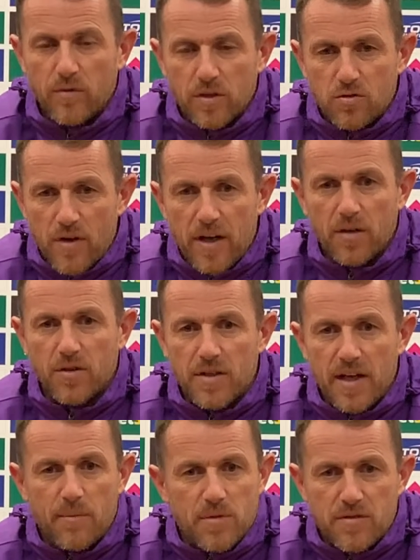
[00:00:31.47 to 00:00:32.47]
the crowd and the
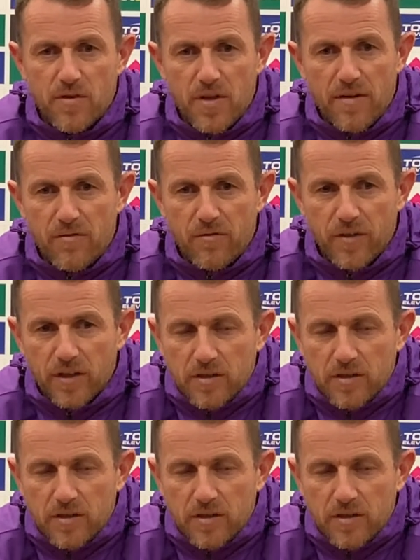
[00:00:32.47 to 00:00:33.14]
atmosphere and everything.